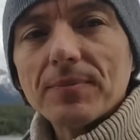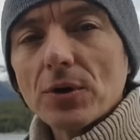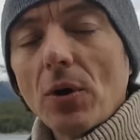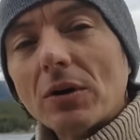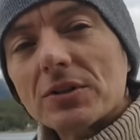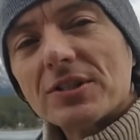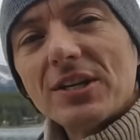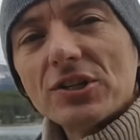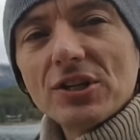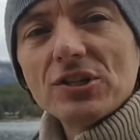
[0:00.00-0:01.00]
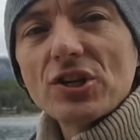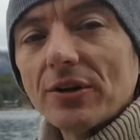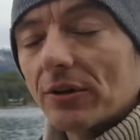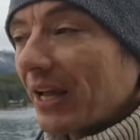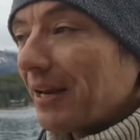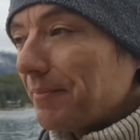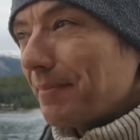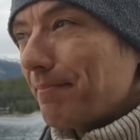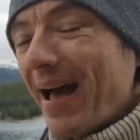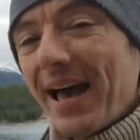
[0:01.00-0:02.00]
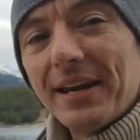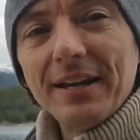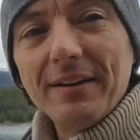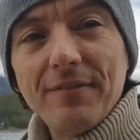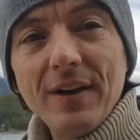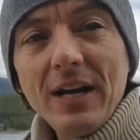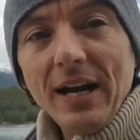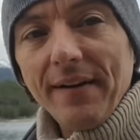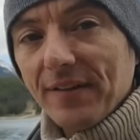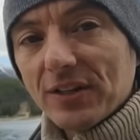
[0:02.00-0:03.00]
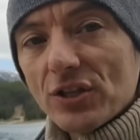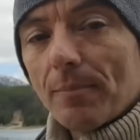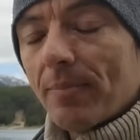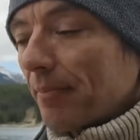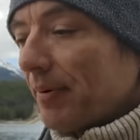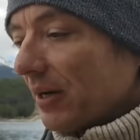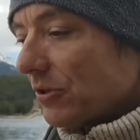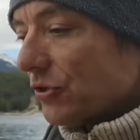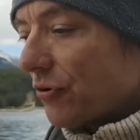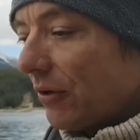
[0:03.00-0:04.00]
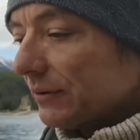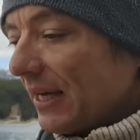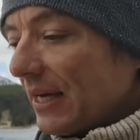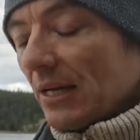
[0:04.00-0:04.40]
So oxidation in general can be bad if, if it's not properly controlled.